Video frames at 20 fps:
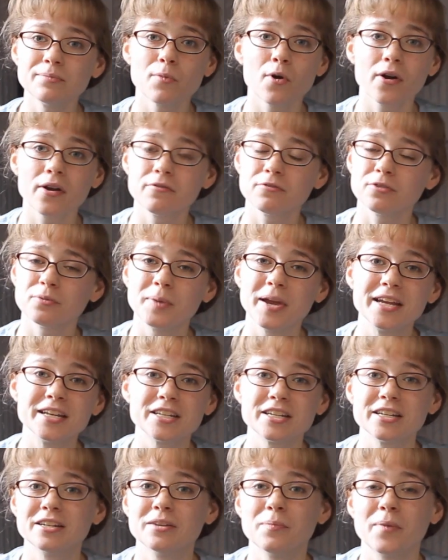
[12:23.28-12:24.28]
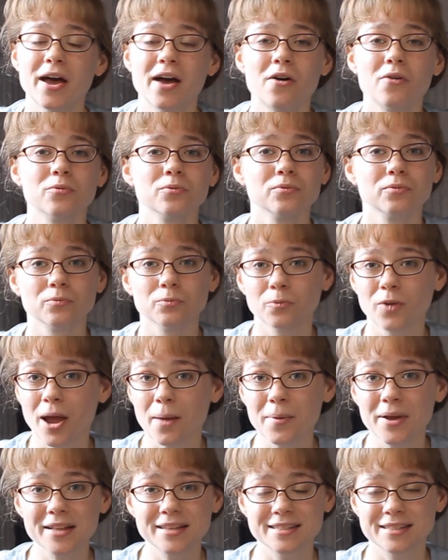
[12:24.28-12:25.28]
in more information about
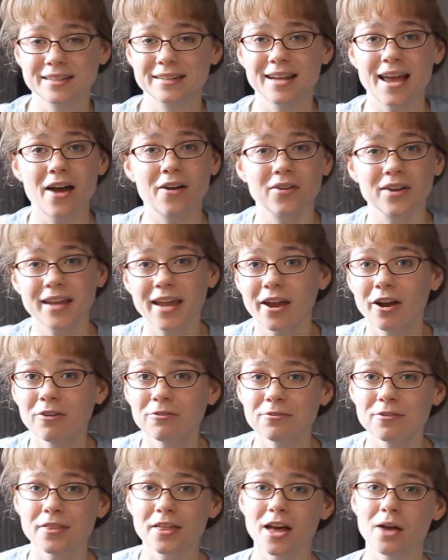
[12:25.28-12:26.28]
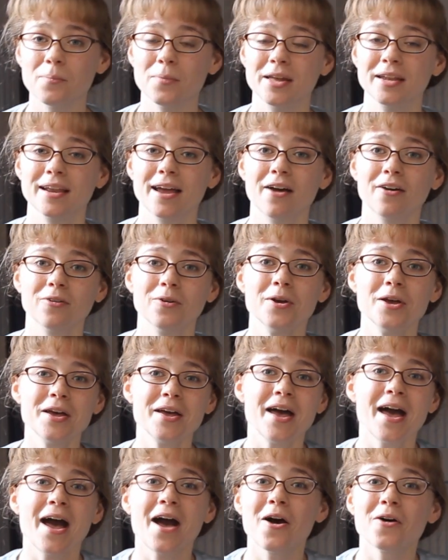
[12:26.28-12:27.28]
rabbits and how to care for them and
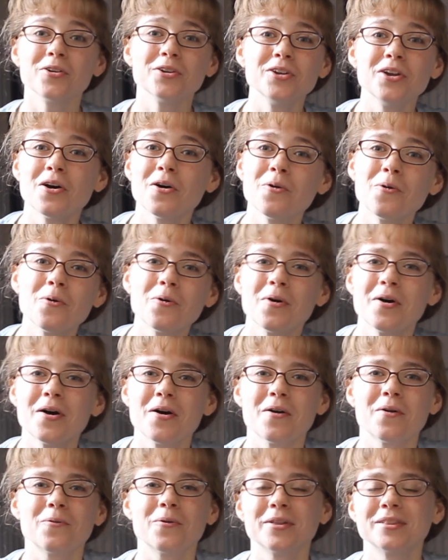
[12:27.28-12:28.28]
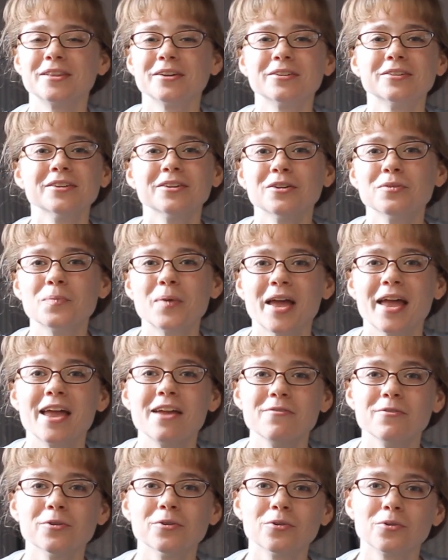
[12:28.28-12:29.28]
how to know what their little
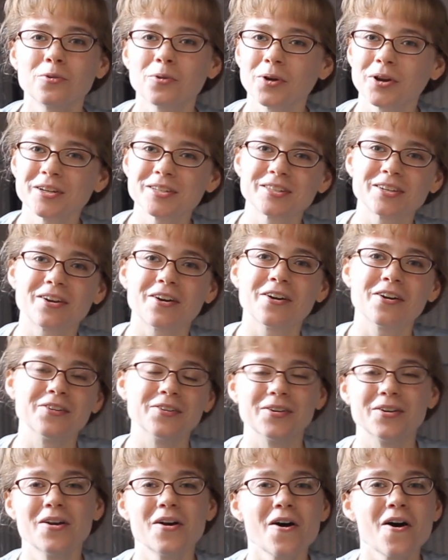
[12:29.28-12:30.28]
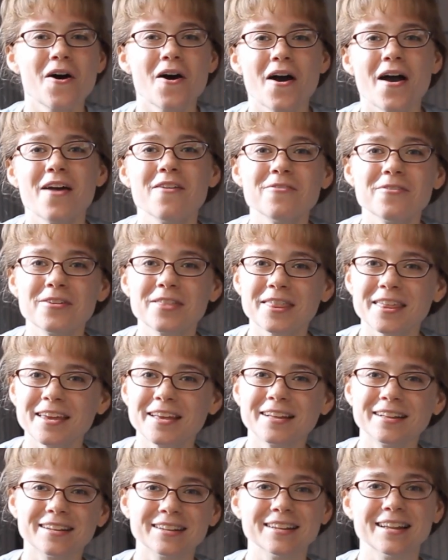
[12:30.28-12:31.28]
behavioral quirks are and
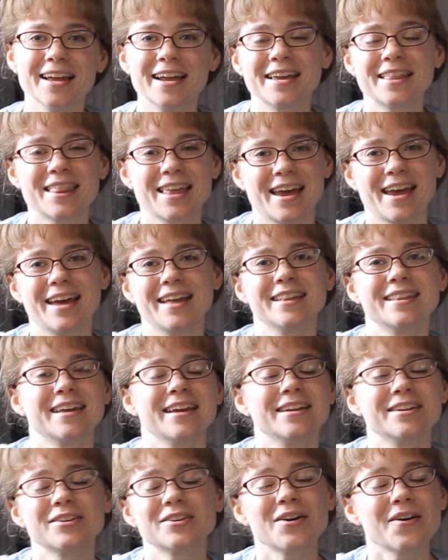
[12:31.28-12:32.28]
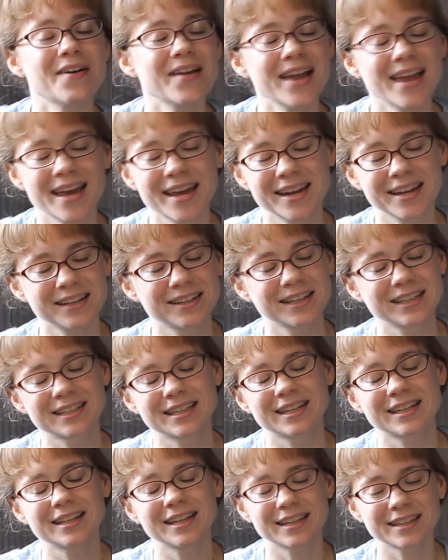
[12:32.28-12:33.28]
everything like that, then go ahead and
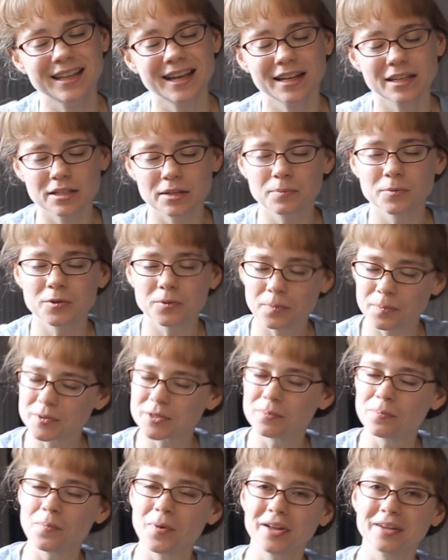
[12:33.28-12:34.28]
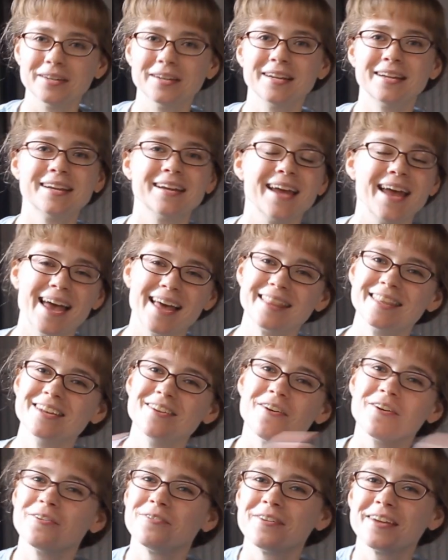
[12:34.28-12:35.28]
click that subscription button and the
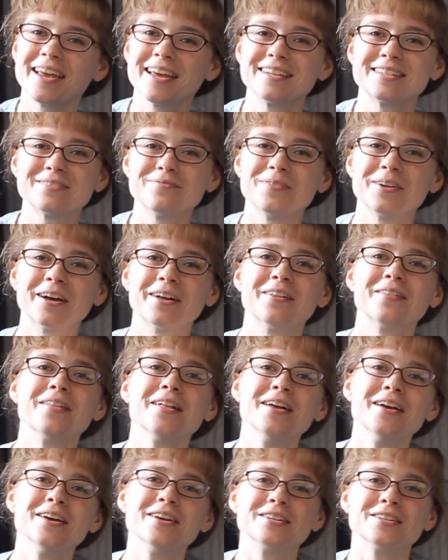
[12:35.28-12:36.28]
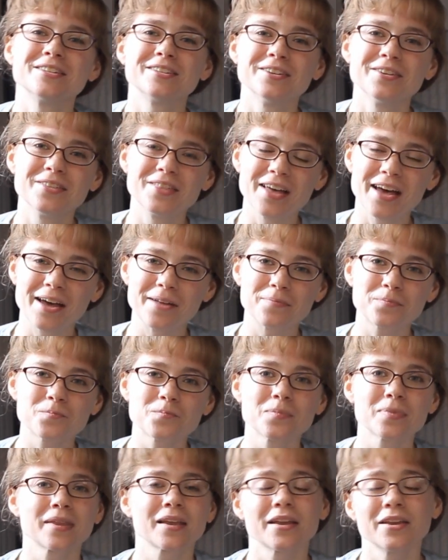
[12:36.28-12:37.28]
notification bell so that
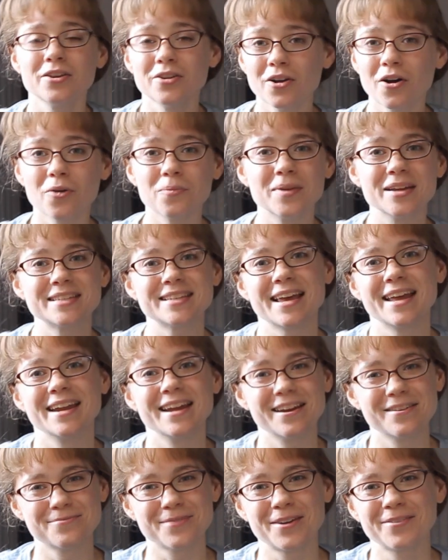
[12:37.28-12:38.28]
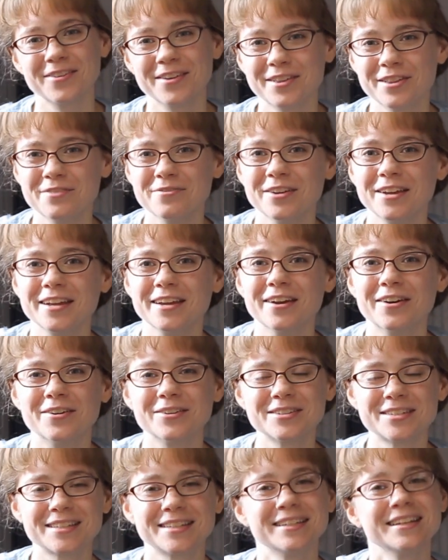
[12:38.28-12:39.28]
you don't miss any of my weekly
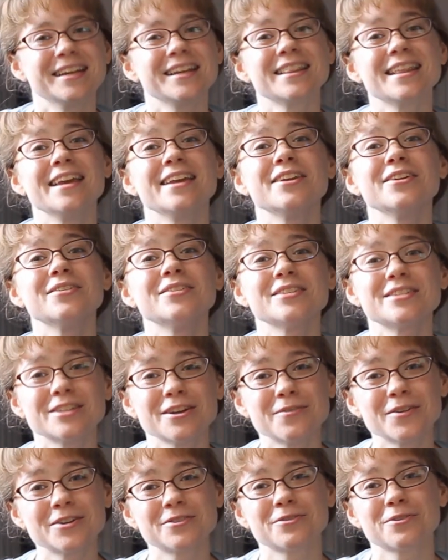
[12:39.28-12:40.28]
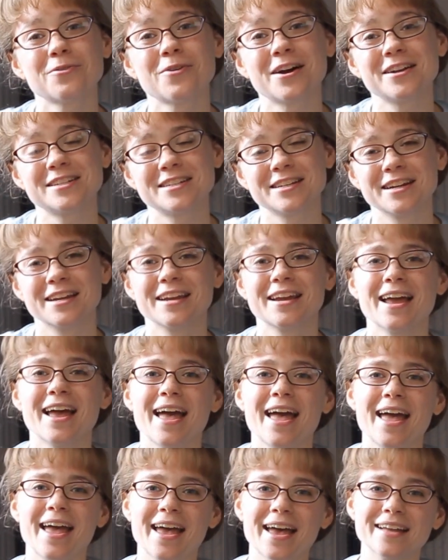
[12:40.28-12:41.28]
videos. Thank you so much for watching,
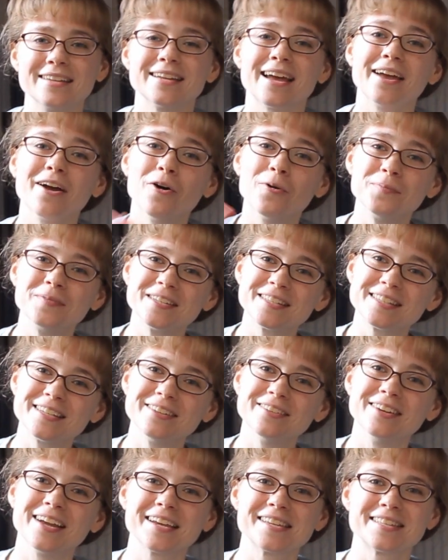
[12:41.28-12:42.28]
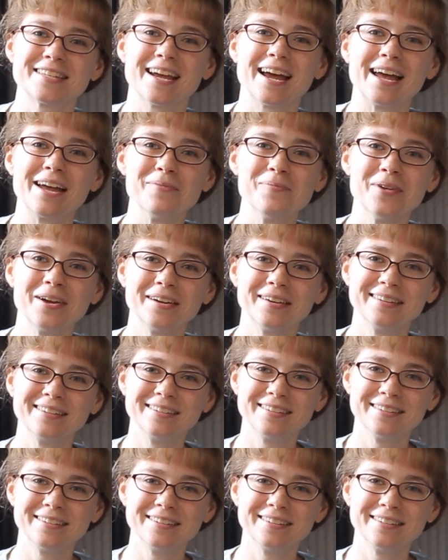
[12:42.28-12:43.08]
and I hope to see you next time.